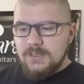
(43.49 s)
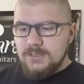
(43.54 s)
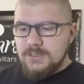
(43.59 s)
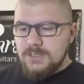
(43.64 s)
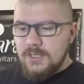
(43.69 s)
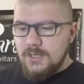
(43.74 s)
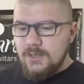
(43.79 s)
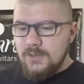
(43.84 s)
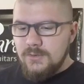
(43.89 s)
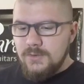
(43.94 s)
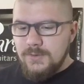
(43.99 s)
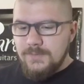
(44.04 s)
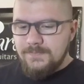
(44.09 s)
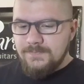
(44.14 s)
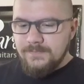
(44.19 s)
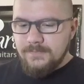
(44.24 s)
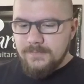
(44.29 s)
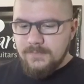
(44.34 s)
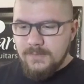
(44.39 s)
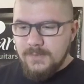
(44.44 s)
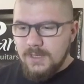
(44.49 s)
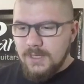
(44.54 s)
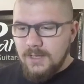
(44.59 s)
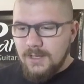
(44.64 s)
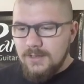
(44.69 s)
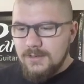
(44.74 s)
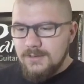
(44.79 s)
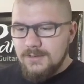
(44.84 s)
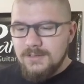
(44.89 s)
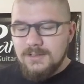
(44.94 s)
So
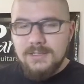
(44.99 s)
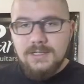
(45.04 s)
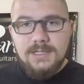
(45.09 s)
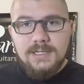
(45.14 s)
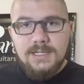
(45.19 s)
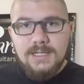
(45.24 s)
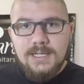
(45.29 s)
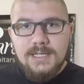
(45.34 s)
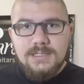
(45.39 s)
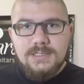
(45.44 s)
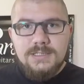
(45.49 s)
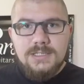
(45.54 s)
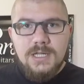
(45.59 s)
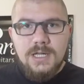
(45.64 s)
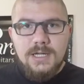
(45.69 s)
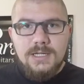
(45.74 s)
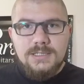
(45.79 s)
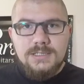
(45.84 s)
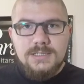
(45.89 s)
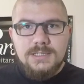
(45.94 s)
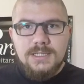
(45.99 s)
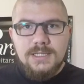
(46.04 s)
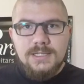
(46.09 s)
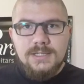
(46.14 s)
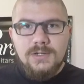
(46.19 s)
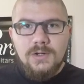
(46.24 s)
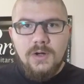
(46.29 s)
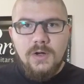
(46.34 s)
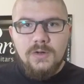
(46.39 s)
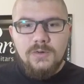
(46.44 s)
let us
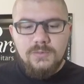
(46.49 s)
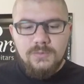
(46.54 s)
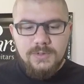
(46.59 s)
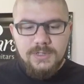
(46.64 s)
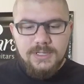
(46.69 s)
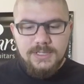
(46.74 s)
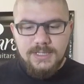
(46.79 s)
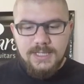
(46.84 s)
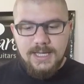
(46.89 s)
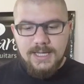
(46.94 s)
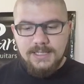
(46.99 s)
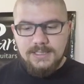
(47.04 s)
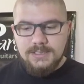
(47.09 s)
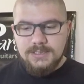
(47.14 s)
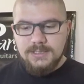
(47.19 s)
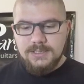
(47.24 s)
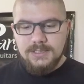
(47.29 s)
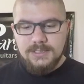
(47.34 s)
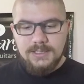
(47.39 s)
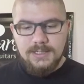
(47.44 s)
get on with that.